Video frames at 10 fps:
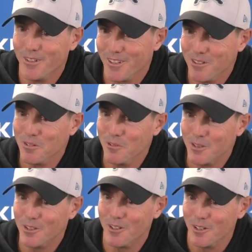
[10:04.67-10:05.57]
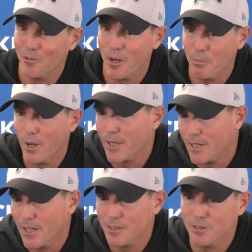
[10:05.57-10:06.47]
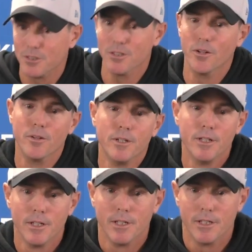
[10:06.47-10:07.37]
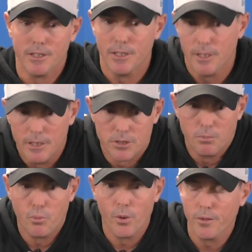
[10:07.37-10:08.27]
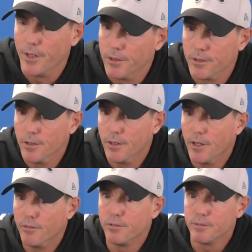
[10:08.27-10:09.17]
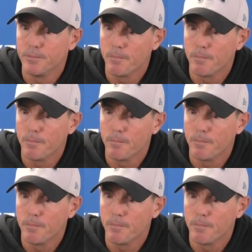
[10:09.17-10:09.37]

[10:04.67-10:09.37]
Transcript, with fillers: They're going to be returning it right back at you. So it, it's important that you're good enough.